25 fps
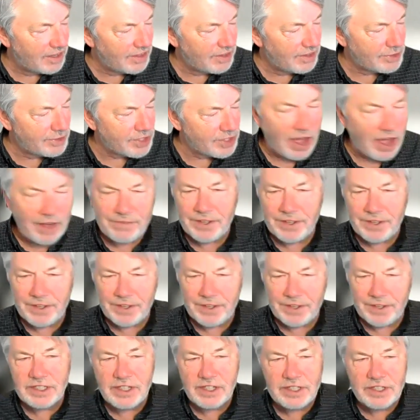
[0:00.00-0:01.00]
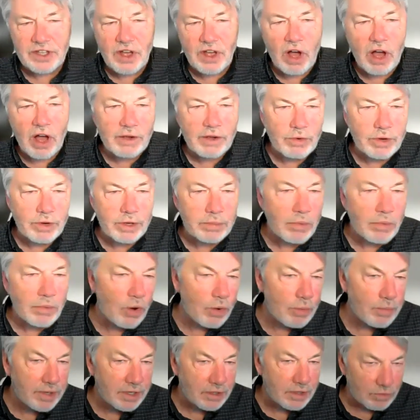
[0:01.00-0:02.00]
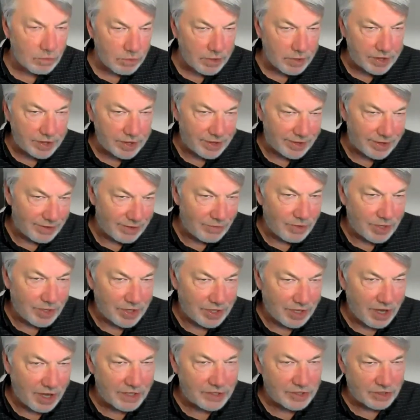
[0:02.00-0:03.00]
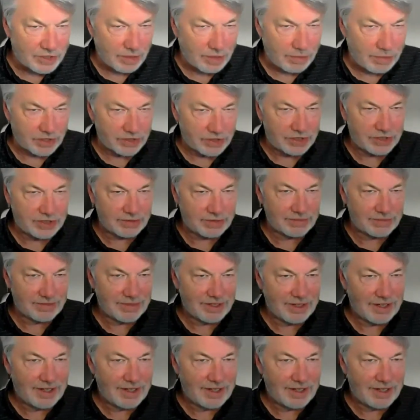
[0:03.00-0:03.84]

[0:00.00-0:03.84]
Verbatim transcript: there was often this this awkward moment with with customers